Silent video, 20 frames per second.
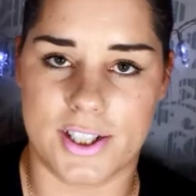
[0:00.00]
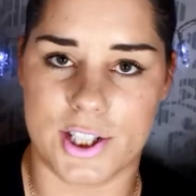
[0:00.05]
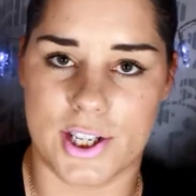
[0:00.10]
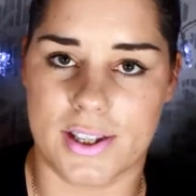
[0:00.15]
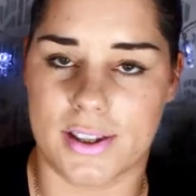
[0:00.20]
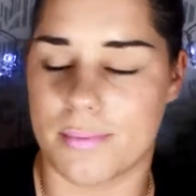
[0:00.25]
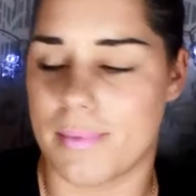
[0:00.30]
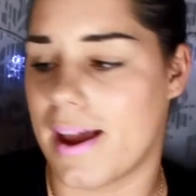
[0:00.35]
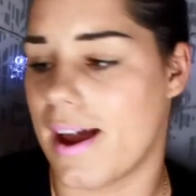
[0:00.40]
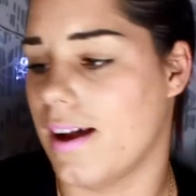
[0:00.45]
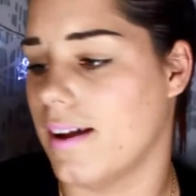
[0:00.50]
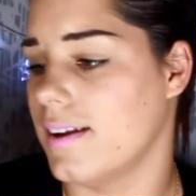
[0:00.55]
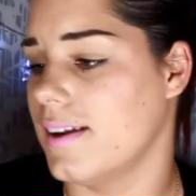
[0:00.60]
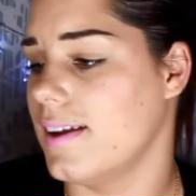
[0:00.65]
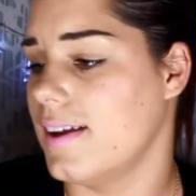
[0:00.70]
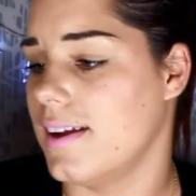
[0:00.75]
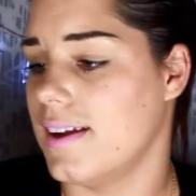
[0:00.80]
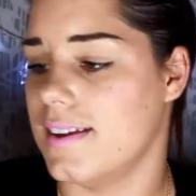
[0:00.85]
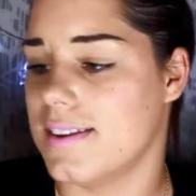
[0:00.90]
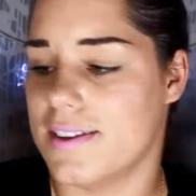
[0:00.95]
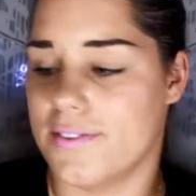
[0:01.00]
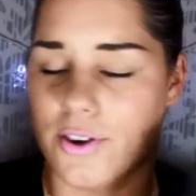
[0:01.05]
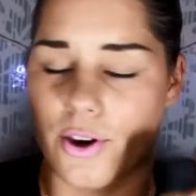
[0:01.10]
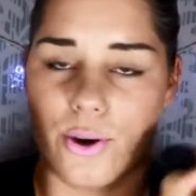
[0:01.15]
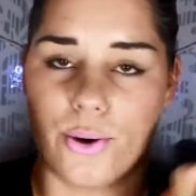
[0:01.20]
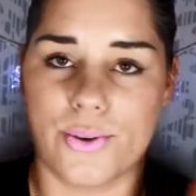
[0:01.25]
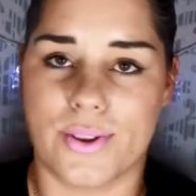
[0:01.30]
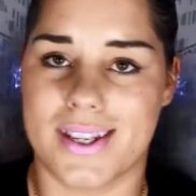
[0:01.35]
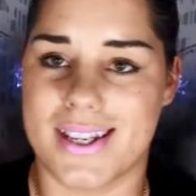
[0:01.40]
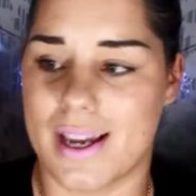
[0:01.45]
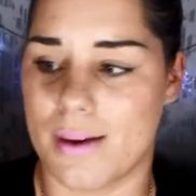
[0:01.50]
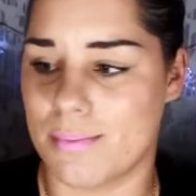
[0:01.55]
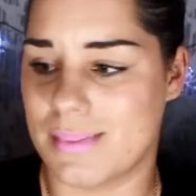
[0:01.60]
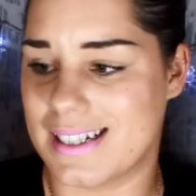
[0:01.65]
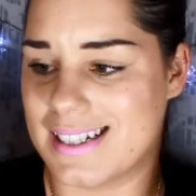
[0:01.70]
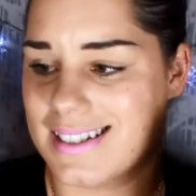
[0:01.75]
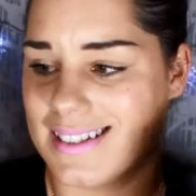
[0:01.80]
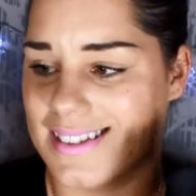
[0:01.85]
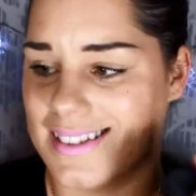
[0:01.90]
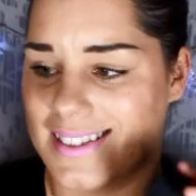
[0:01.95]
checked them out. They've got all the
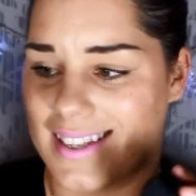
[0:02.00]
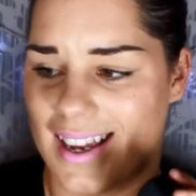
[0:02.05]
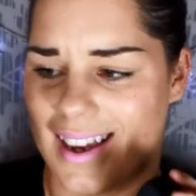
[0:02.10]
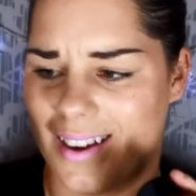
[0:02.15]
numbers.